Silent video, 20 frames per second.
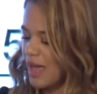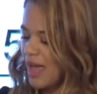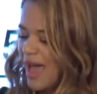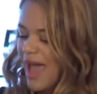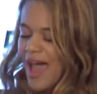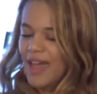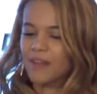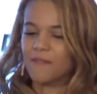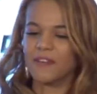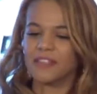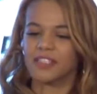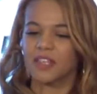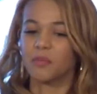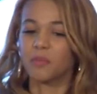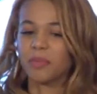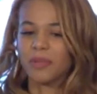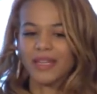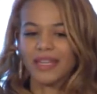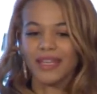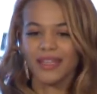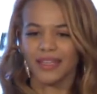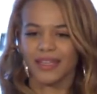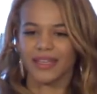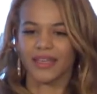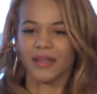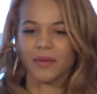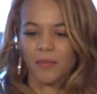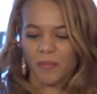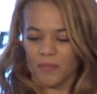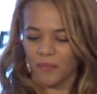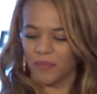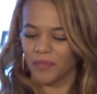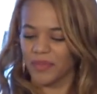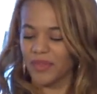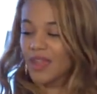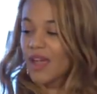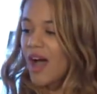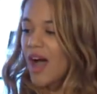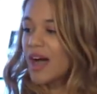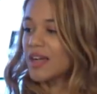And if it's completely
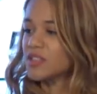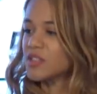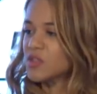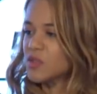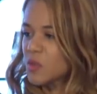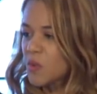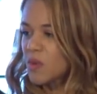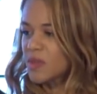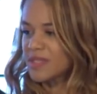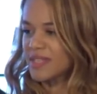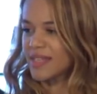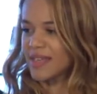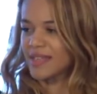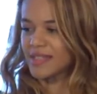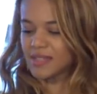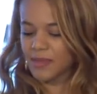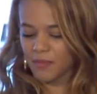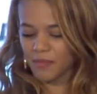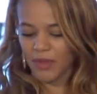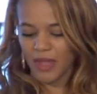unsorted,